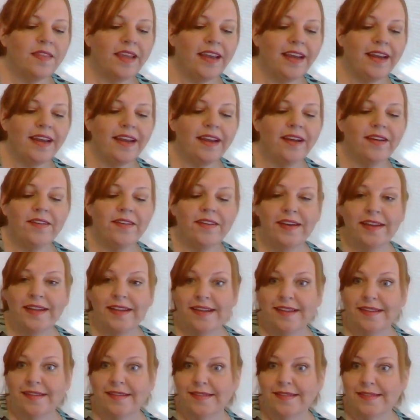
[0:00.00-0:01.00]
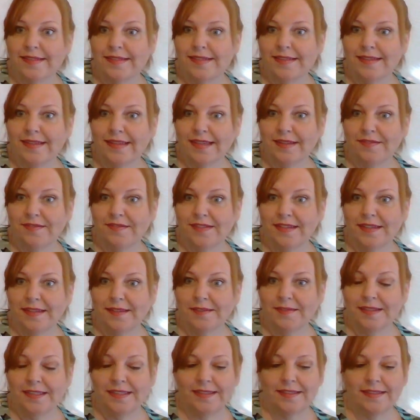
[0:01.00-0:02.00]
There it is. I
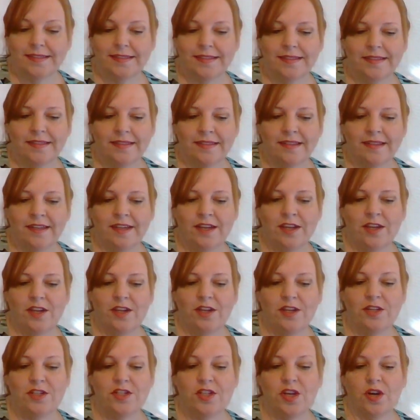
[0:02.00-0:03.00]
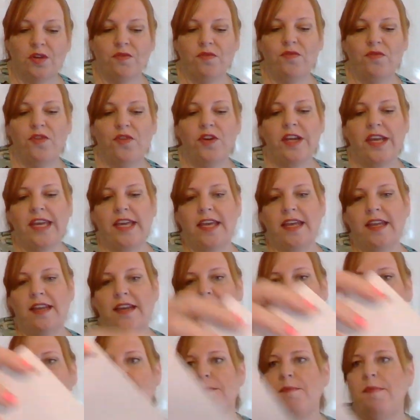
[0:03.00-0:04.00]
found it. Don't forget
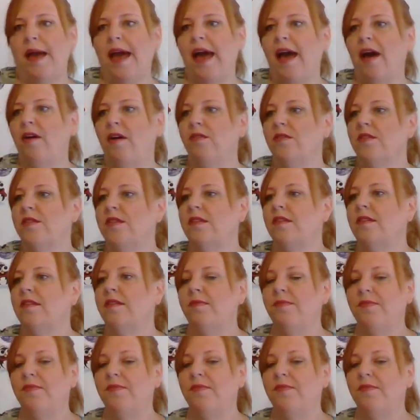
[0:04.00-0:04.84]
about